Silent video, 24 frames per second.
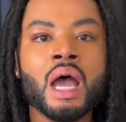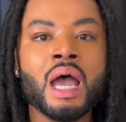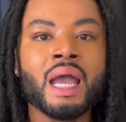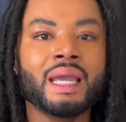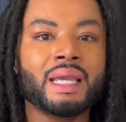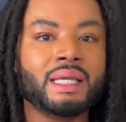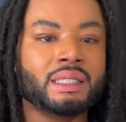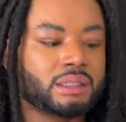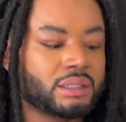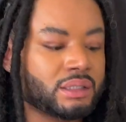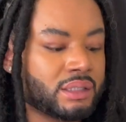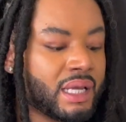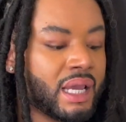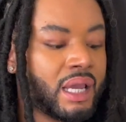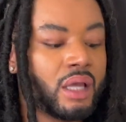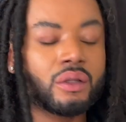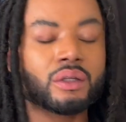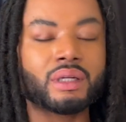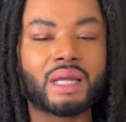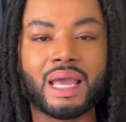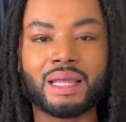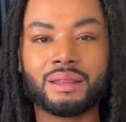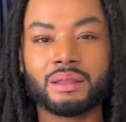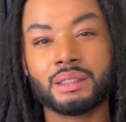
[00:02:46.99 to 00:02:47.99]
It's
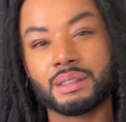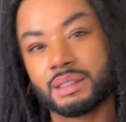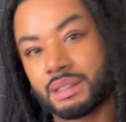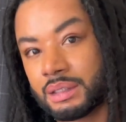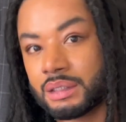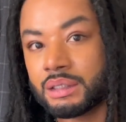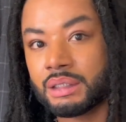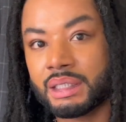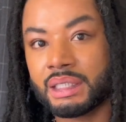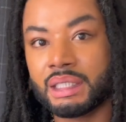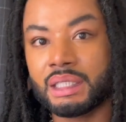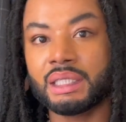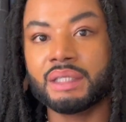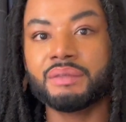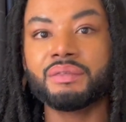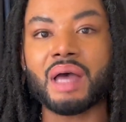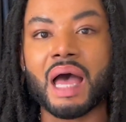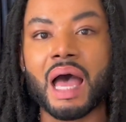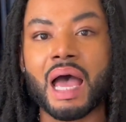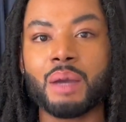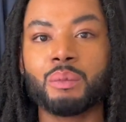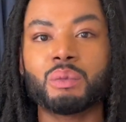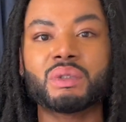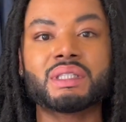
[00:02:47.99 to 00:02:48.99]
tailored at the sleeve.
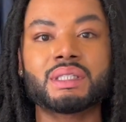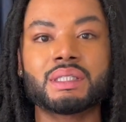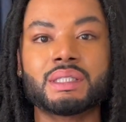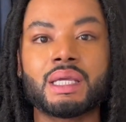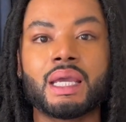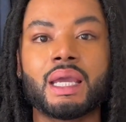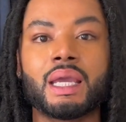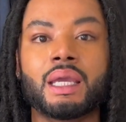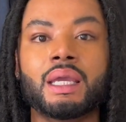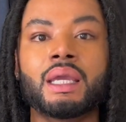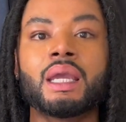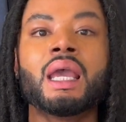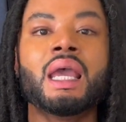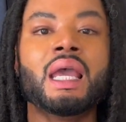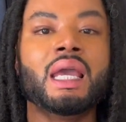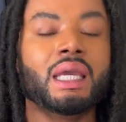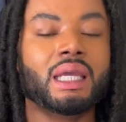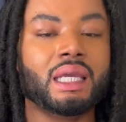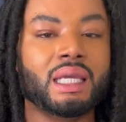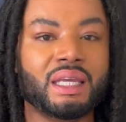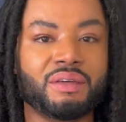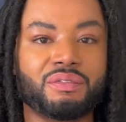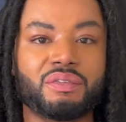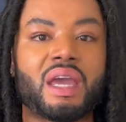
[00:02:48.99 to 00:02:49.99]
I would say
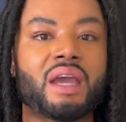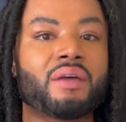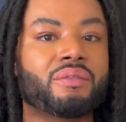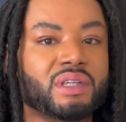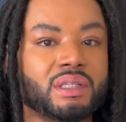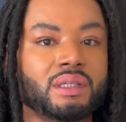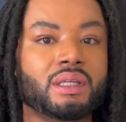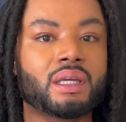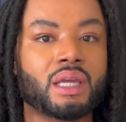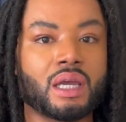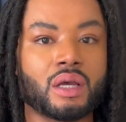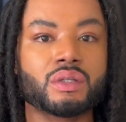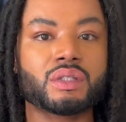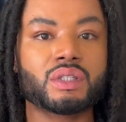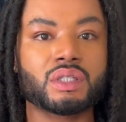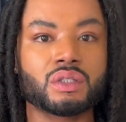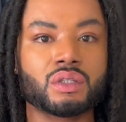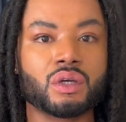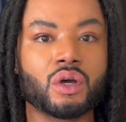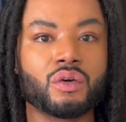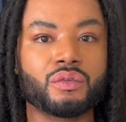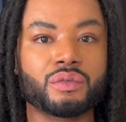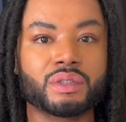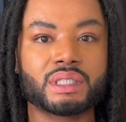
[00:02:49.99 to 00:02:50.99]
if everything else is
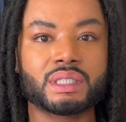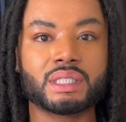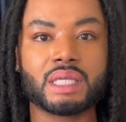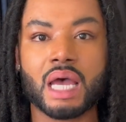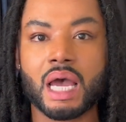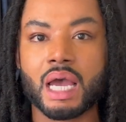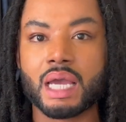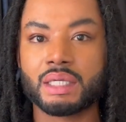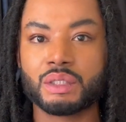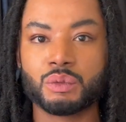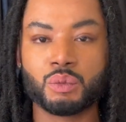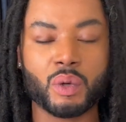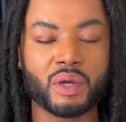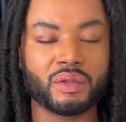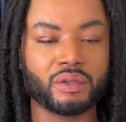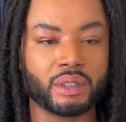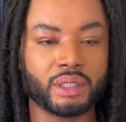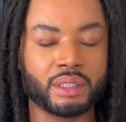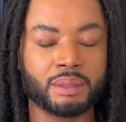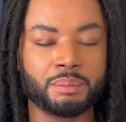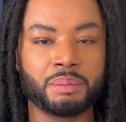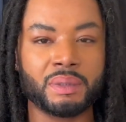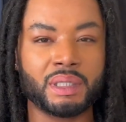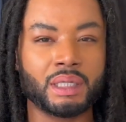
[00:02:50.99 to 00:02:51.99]
oversized, whether
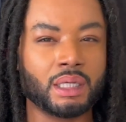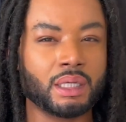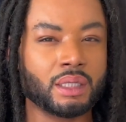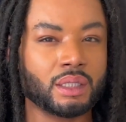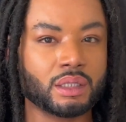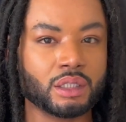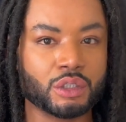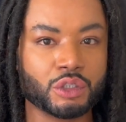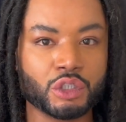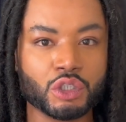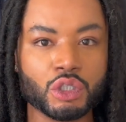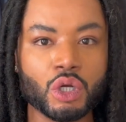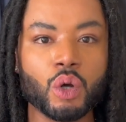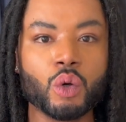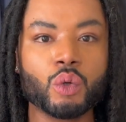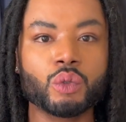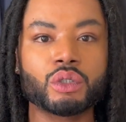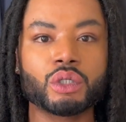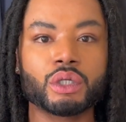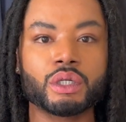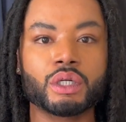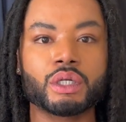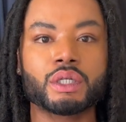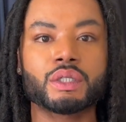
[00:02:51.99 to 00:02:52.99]
it be the
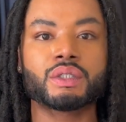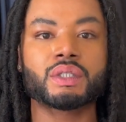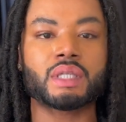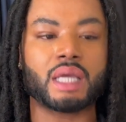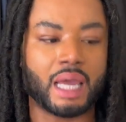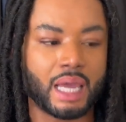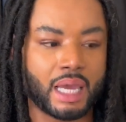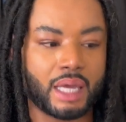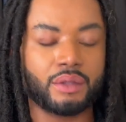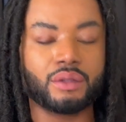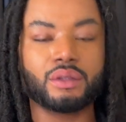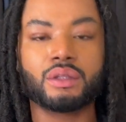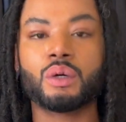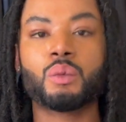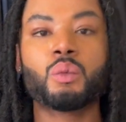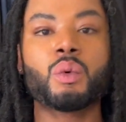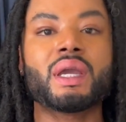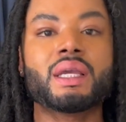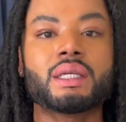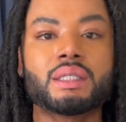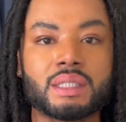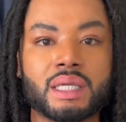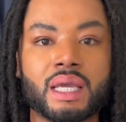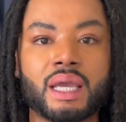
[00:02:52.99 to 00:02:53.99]
shoulders and the
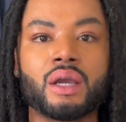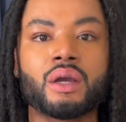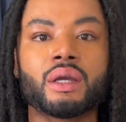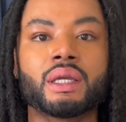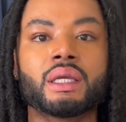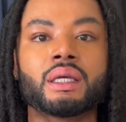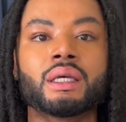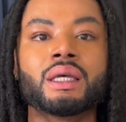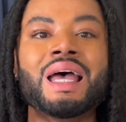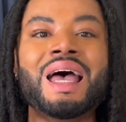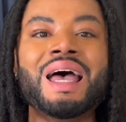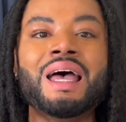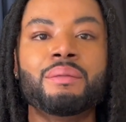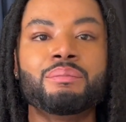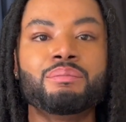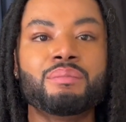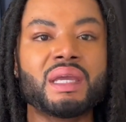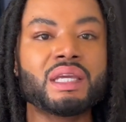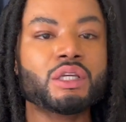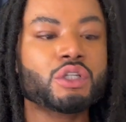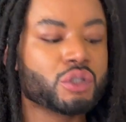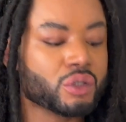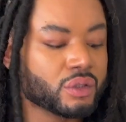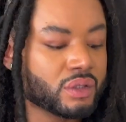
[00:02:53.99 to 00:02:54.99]
waist area,
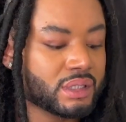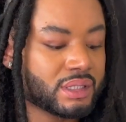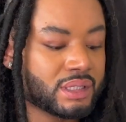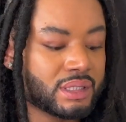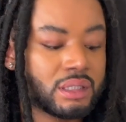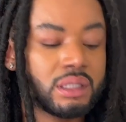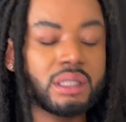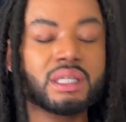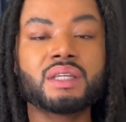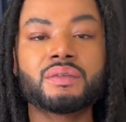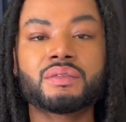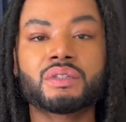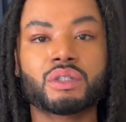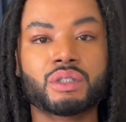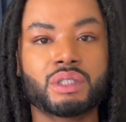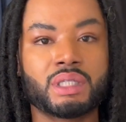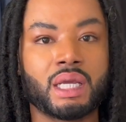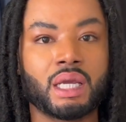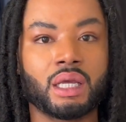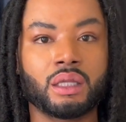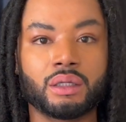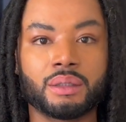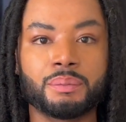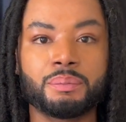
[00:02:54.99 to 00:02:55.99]
make sure the sleeves are
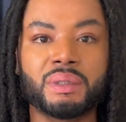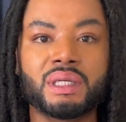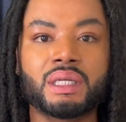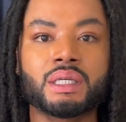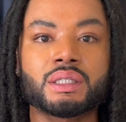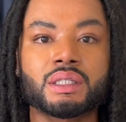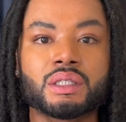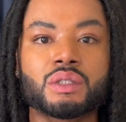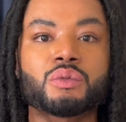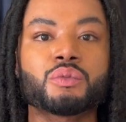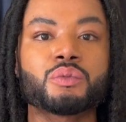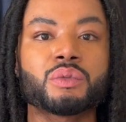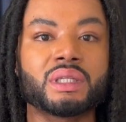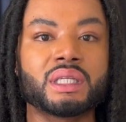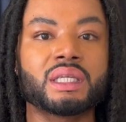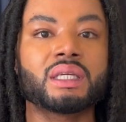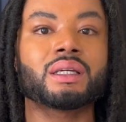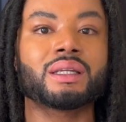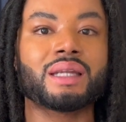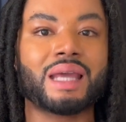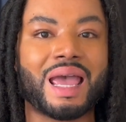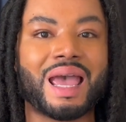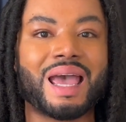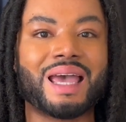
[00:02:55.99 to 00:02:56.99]
tailored because it's really
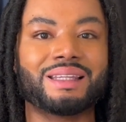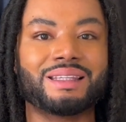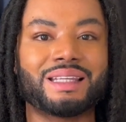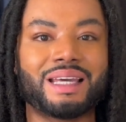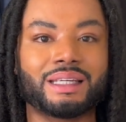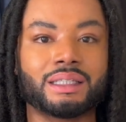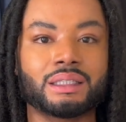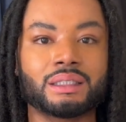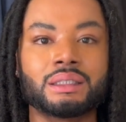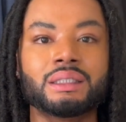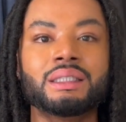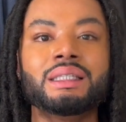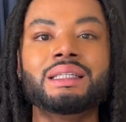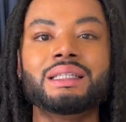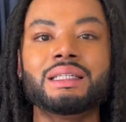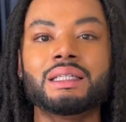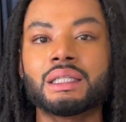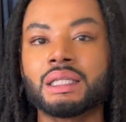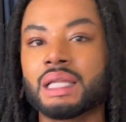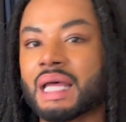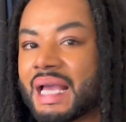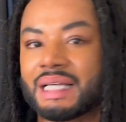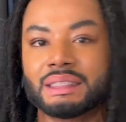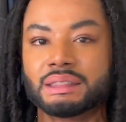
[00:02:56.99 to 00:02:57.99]
going to add that clean,
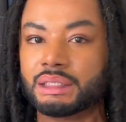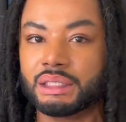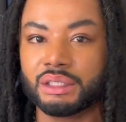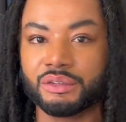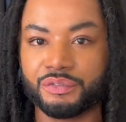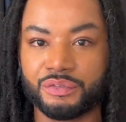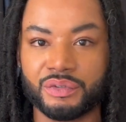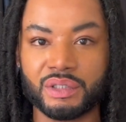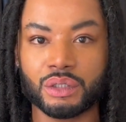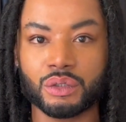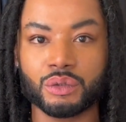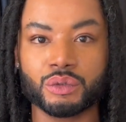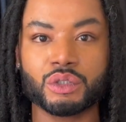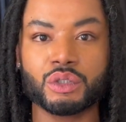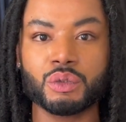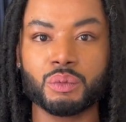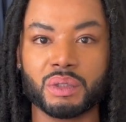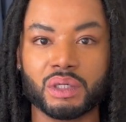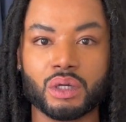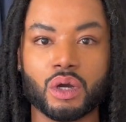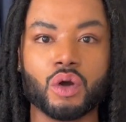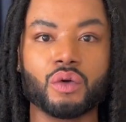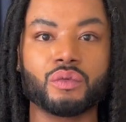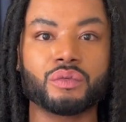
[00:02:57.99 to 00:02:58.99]
classic feel to
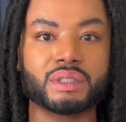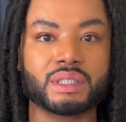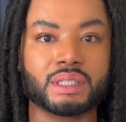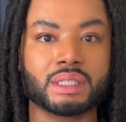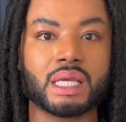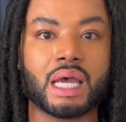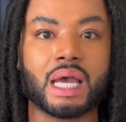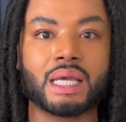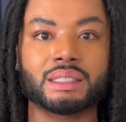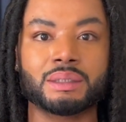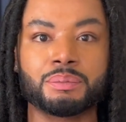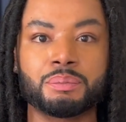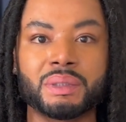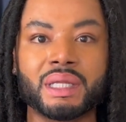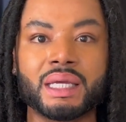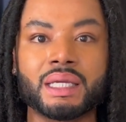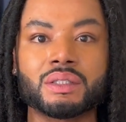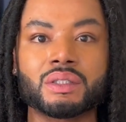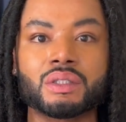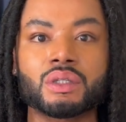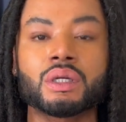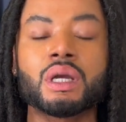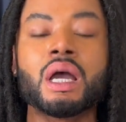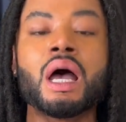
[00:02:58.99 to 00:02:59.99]
an oversized
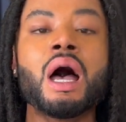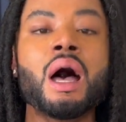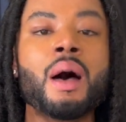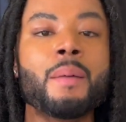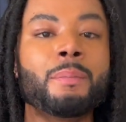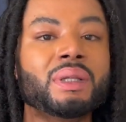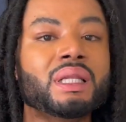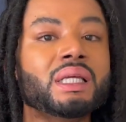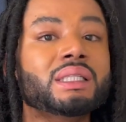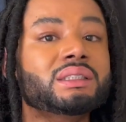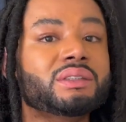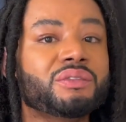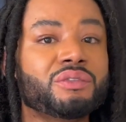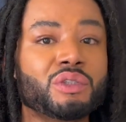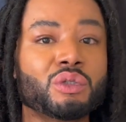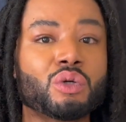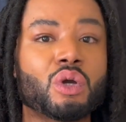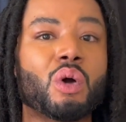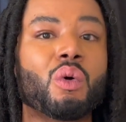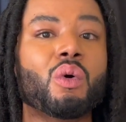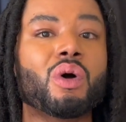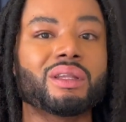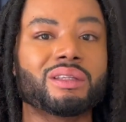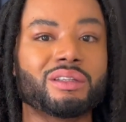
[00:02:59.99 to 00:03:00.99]
blazer. Plus, if you
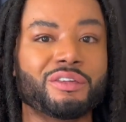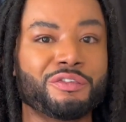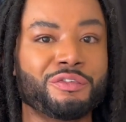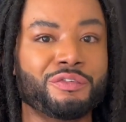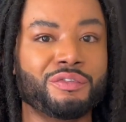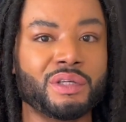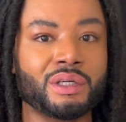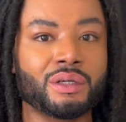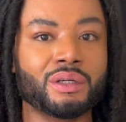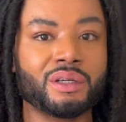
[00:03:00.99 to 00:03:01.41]
go on the Fear